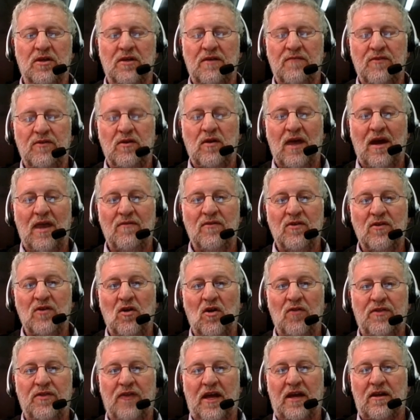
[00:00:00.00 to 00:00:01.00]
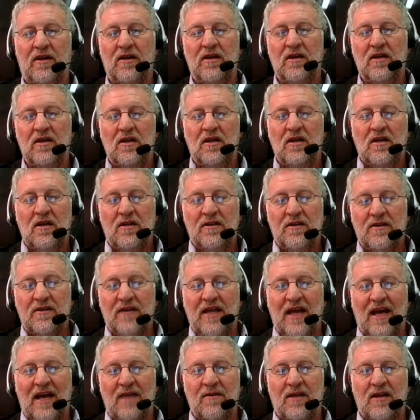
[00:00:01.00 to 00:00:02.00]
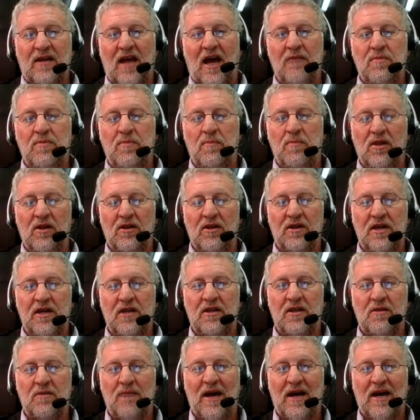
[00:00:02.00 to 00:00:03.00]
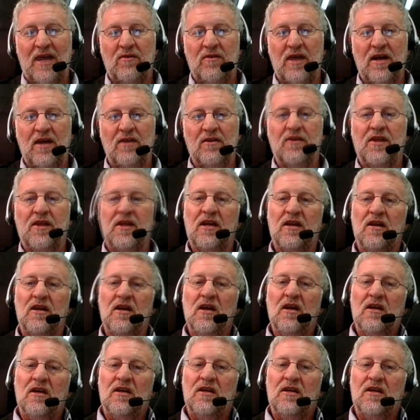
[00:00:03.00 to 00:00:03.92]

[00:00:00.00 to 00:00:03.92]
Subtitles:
And if you haven't got that capability in the background, then